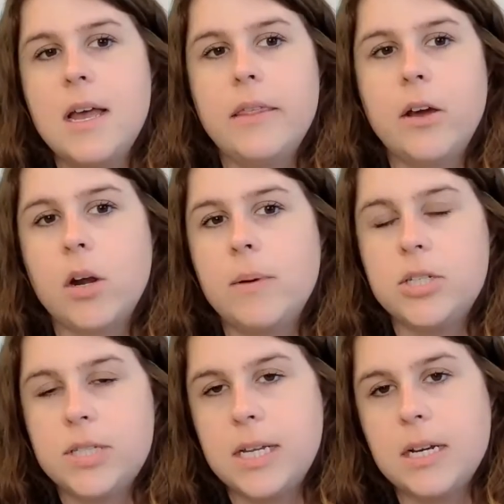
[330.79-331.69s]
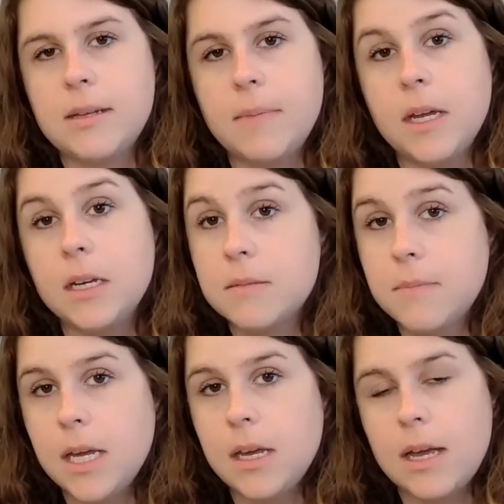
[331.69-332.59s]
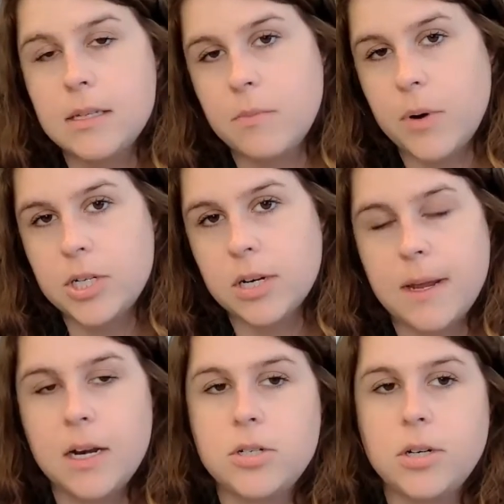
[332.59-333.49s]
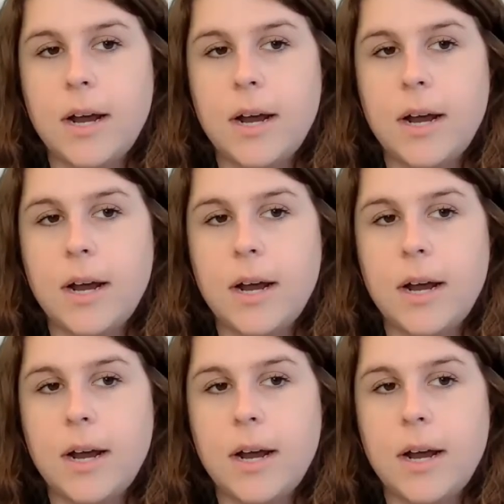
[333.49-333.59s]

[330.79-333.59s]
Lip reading: They're going to be sending something to me as the project manager,